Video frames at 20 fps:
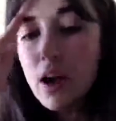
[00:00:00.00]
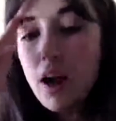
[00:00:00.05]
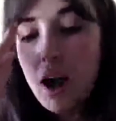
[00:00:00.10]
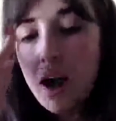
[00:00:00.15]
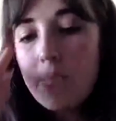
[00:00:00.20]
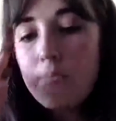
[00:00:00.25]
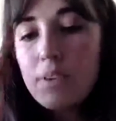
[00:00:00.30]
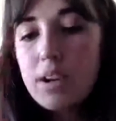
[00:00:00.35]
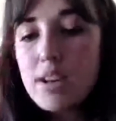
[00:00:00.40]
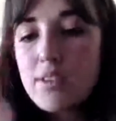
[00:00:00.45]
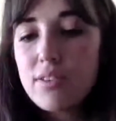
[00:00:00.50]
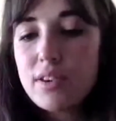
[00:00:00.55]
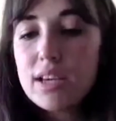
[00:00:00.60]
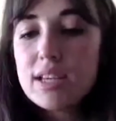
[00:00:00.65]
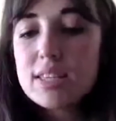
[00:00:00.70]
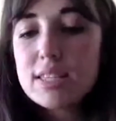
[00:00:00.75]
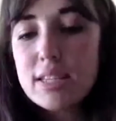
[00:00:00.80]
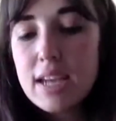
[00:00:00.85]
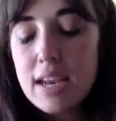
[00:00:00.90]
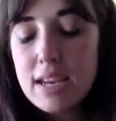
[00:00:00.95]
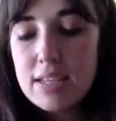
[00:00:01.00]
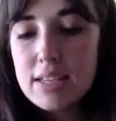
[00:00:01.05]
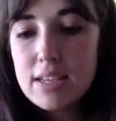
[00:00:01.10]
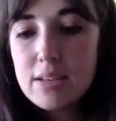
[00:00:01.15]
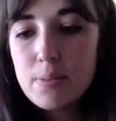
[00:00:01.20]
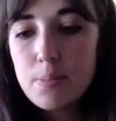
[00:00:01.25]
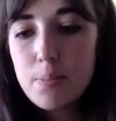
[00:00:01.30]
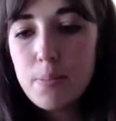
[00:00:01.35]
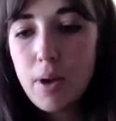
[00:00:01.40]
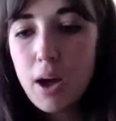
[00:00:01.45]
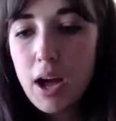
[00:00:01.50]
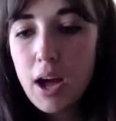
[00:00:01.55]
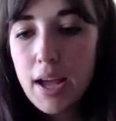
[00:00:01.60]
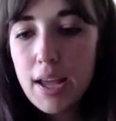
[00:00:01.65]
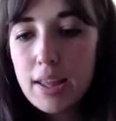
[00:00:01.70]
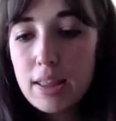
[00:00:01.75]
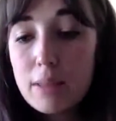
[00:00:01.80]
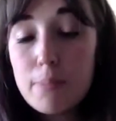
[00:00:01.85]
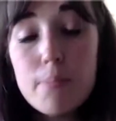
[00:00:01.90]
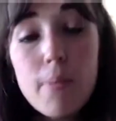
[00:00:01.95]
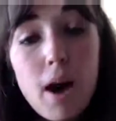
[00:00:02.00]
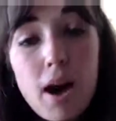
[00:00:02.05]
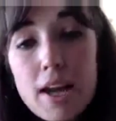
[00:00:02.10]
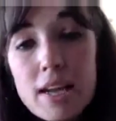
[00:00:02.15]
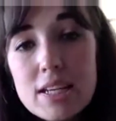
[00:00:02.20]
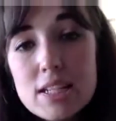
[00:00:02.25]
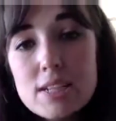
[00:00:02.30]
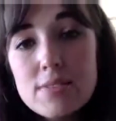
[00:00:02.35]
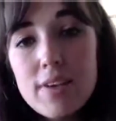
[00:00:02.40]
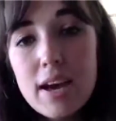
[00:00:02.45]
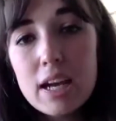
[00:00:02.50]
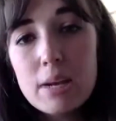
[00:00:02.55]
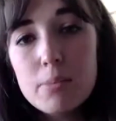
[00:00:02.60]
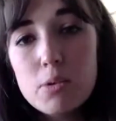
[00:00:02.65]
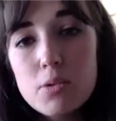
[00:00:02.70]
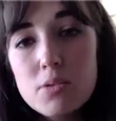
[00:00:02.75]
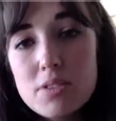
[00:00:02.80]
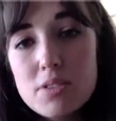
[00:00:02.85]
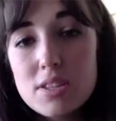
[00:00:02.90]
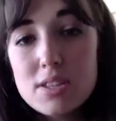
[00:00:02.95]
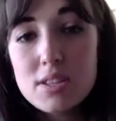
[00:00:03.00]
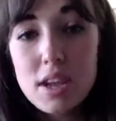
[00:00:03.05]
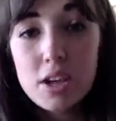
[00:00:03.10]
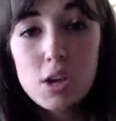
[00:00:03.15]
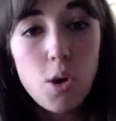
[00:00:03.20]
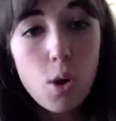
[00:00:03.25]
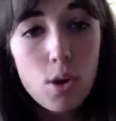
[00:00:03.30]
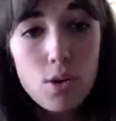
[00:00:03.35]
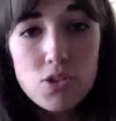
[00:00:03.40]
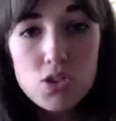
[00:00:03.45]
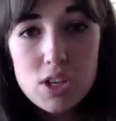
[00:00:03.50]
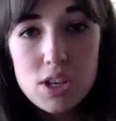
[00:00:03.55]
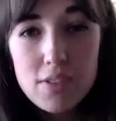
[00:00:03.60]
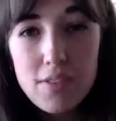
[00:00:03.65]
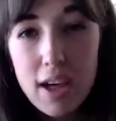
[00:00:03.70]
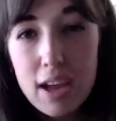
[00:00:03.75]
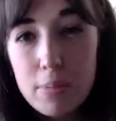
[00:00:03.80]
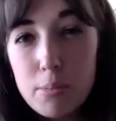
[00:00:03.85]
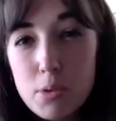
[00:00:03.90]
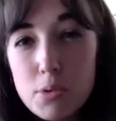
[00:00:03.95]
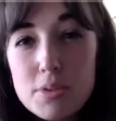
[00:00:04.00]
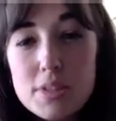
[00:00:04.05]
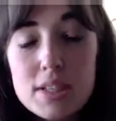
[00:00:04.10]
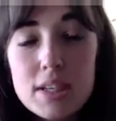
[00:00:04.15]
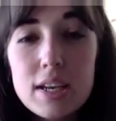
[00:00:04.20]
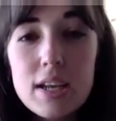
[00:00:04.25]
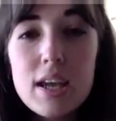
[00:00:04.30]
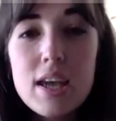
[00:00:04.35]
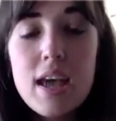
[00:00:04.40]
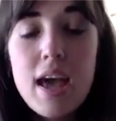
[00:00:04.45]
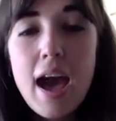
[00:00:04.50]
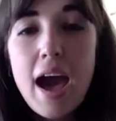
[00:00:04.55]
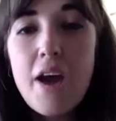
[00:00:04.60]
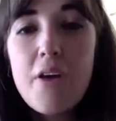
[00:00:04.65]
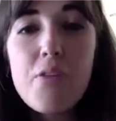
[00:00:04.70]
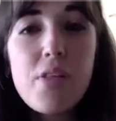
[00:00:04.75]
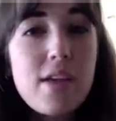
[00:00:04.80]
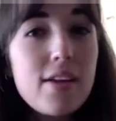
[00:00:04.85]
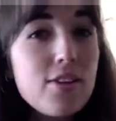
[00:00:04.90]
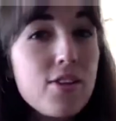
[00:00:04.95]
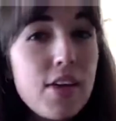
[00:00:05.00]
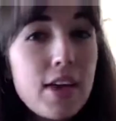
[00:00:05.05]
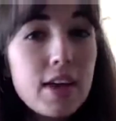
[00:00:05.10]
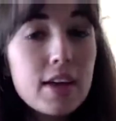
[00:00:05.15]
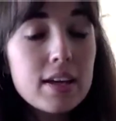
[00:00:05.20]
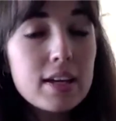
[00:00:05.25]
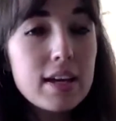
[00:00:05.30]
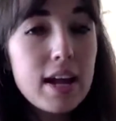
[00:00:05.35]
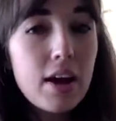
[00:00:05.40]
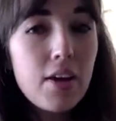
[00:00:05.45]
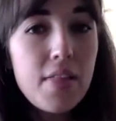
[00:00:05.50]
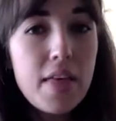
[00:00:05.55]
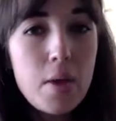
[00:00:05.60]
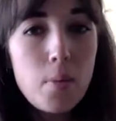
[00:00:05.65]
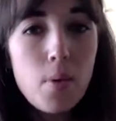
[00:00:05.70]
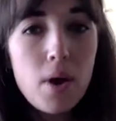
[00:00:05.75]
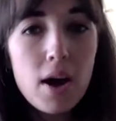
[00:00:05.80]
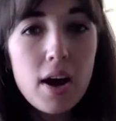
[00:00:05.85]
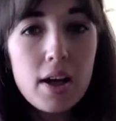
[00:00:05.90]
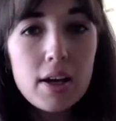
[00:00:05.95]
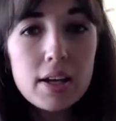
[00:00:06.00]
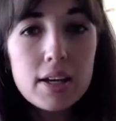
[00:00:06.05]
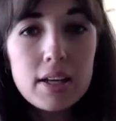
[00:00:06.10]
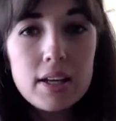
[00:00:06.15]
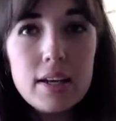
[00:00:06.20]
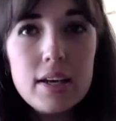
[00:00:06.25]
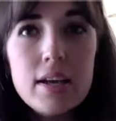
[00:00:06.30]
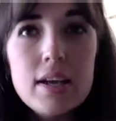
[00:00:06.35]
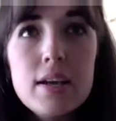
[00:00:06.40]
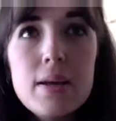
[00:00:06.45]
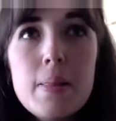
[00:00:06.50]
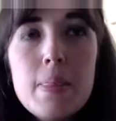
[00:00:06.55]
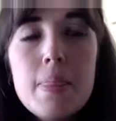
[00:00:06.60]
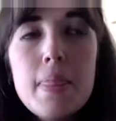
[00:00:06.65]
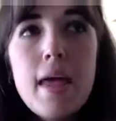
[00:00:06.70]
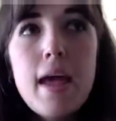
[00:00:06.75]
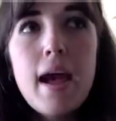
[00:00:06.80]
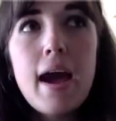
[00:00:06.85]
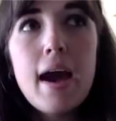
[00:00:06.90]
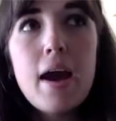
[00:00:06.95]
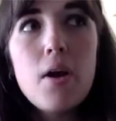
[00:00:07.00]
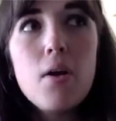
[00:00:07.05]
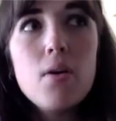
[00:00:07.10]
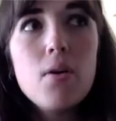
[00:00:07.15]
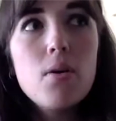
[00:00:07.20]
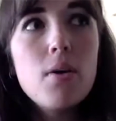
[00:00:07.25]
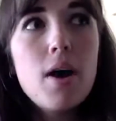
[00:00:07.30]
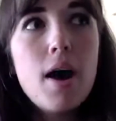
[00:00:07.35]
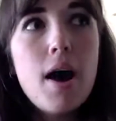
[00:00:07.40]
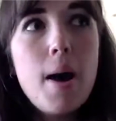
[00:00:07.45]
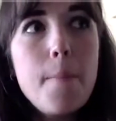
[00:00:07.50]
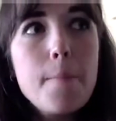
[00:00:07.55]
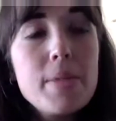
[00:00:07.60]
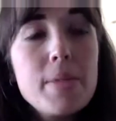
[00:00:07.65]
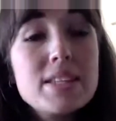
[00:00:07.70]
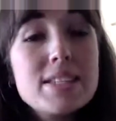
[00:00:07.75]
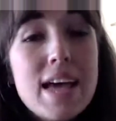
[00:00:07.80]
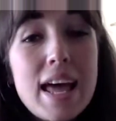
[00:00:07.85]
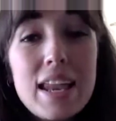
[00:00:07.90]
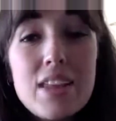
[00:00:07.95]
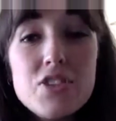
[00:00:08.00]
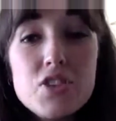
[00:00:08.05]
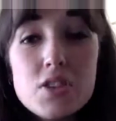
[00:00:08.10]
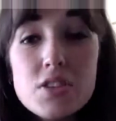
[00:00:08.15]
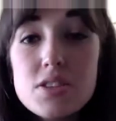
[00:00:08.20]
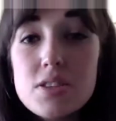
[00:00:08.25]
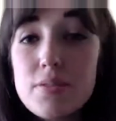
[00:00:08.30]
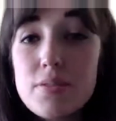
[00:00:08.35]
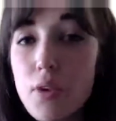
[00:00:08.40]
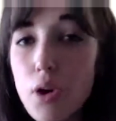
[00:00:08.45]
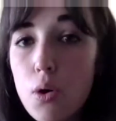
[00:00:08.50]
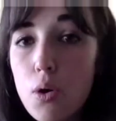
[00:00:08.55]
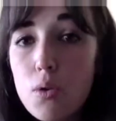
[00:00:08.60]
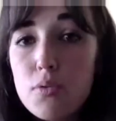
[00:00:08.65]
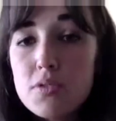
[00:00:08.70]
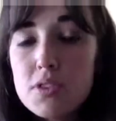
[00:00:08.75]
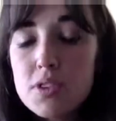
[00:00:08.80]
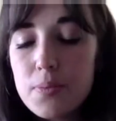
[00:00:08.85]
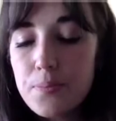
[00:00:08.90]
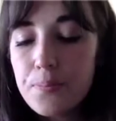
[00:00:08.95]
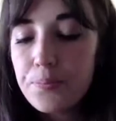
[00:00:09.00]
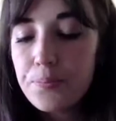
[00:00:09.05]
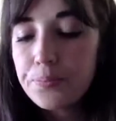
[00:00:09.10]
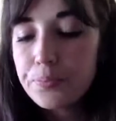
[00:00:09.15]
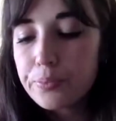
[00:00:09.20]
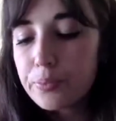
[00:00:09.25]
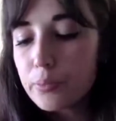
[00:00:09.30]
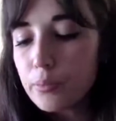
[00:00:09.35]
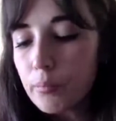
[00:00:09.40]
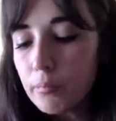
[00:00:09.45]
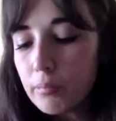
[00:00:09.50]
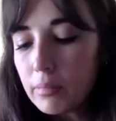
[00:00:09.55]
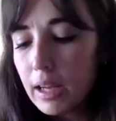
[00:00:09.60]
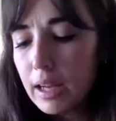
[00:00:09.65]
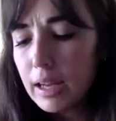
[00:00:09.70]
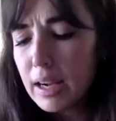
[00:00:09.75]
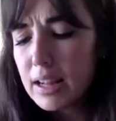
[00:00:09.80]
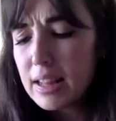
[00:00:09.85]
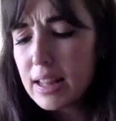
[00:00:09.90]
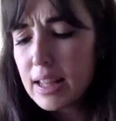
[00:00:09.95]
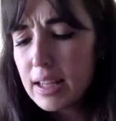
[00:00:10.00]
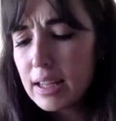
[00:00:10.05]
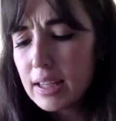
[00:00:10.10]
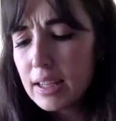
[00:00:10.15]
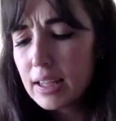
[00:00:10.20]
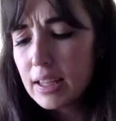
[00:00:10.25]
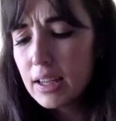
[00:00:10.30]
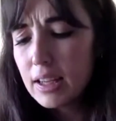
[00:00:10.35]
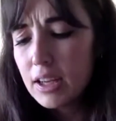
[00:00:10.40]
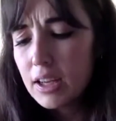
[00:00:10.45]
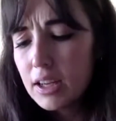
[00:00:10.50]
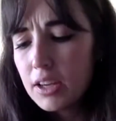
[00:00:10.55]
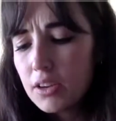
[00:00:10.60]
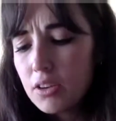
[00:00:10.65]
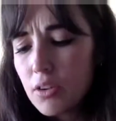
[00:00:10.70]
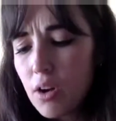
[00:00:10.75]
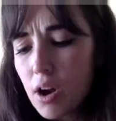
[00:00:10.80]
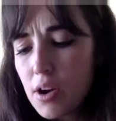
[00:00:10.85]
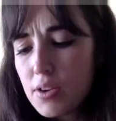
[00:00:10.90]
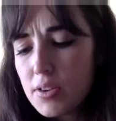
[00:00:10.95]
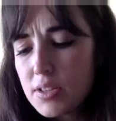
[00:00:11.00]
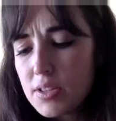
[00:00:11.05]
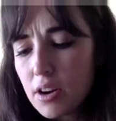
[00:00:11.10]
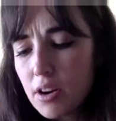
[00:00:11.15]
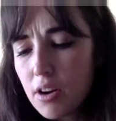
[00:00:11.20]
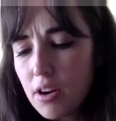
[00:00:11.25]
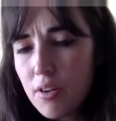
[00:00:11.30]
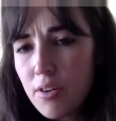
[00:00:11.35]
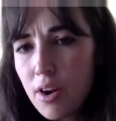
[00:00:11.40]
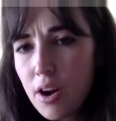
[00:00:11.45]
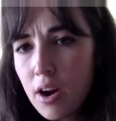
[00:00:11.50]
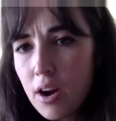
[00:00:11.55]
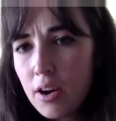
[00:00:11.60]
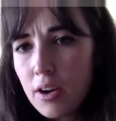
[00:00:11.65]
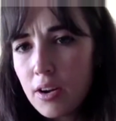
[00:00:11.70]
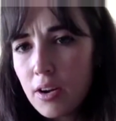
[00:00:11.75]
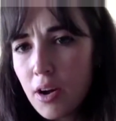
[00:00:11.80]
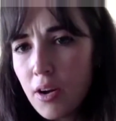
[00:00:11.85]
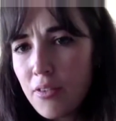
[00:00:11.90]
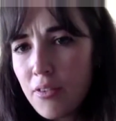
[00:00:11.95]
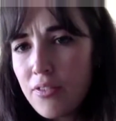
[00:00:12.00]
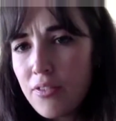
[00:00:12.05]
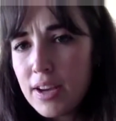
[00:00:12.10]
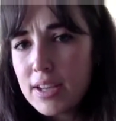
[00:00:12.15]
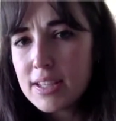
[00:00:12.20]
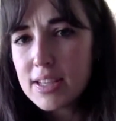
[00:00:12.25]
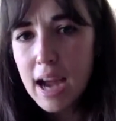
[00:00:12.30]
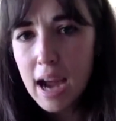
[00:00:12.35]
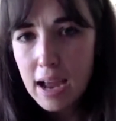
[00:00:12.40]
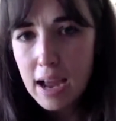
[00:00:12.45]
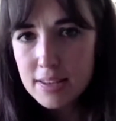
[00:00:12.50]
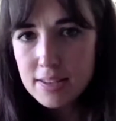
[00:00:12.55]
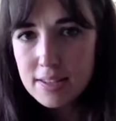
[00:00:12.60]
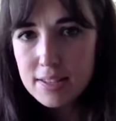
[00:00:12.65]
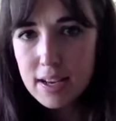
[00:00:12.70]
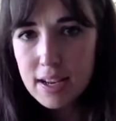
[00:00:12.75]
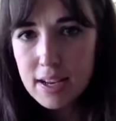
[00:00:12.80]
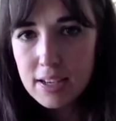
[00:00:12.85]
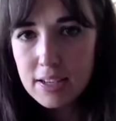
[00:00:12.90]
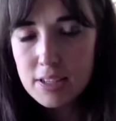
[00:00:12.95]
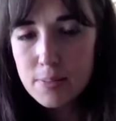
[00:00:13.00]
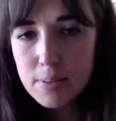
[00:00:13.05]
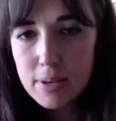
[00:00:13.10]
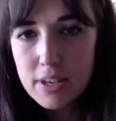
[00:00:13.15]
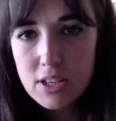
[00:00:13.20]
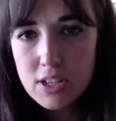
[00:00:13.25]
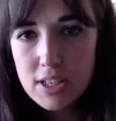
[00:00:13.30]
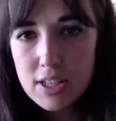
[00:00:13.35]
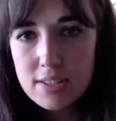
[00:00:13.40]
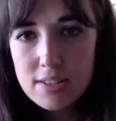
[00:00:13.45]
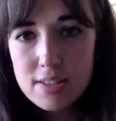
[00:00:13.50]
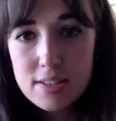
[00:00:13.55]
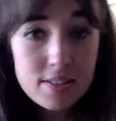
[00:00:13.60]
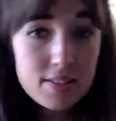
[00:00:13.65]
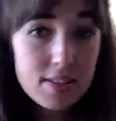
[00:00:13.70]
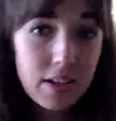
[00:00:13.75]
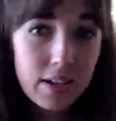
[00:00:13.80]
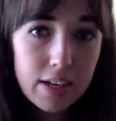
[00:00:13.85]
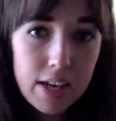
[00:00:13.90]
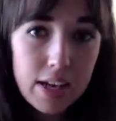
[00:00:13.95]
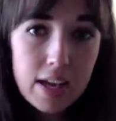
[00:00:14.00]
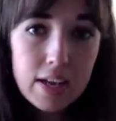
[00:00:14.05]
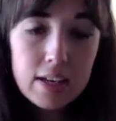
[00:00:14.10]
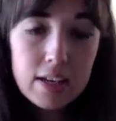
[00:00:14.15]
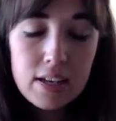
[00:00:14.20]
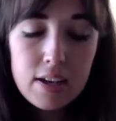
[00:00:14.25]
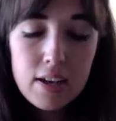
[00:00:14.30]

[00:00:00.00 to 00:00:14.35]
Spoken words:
I'm really fascinated by the mind of animals, the psychology of animals, and how they think and how they work and how intelligence evolved. And I think crows are a fantastic species to study.